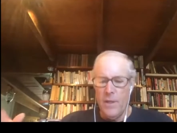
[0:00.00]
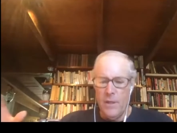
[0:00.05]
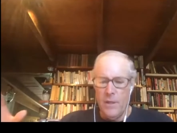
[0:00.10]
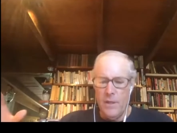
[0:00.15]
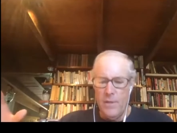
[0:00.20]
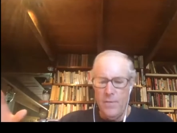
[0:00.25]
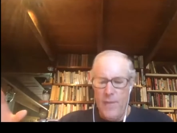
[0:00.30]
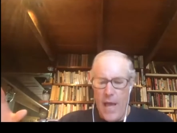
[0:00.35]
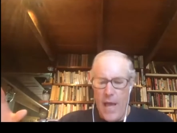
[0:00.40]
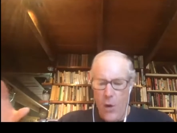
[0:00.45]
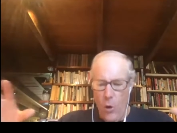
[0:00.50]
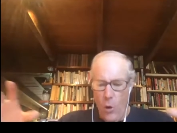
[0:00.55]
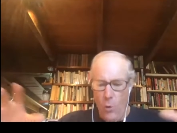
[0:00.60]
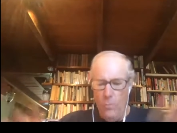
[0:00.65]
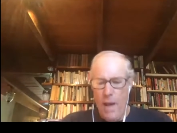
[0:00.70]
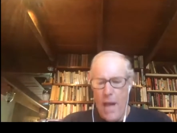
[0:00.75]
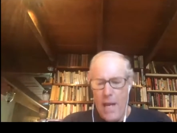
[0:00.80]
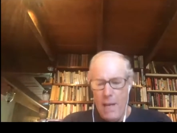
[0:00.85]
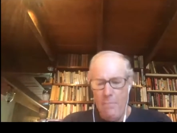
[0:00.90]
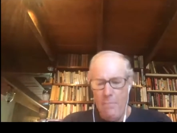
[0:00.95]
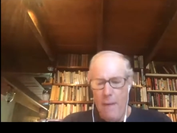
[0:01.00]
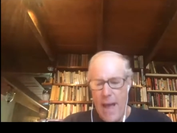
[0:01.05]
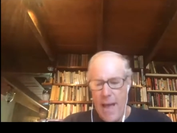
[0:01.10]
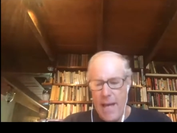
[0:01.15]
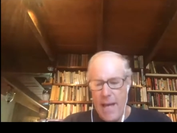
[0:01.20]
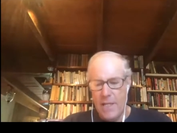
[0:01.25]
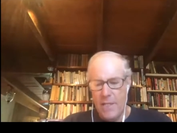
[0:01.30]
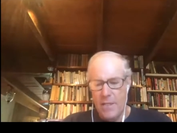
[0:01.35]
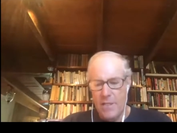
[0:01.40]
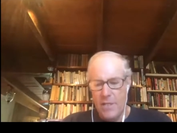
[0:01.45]
That whole bedding pack
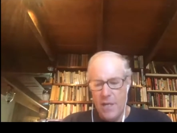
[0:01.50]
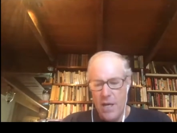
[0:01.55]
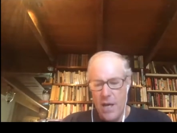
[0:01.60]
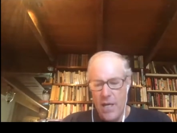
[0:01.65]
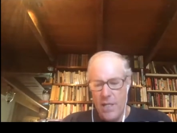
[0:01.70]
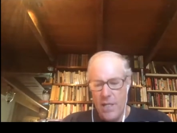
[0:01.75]
is uh, is